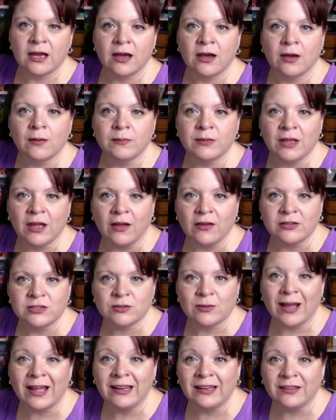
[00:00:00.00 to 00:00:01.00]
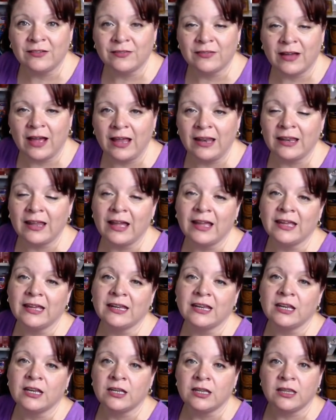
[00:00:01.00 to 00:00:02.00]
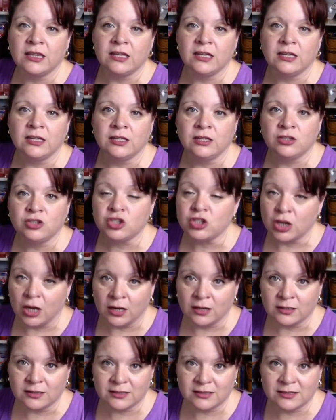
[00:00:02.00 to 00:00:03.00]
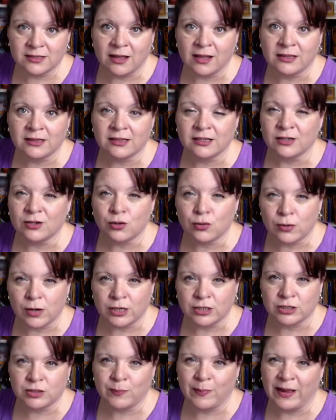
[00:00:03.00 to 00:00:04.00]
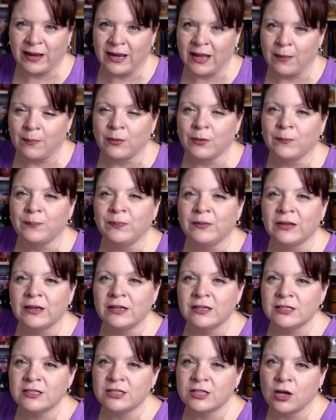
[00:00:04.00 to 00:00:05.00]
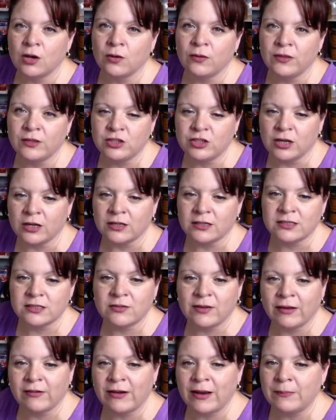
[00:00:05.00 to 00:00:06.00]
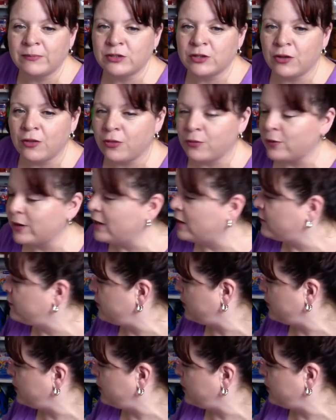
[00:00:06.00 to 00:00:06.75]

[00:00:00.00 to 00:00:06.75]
um, yeah, so I love I like it in the chunks, not the crushed pineapple. So the chunks. So I grabbed three of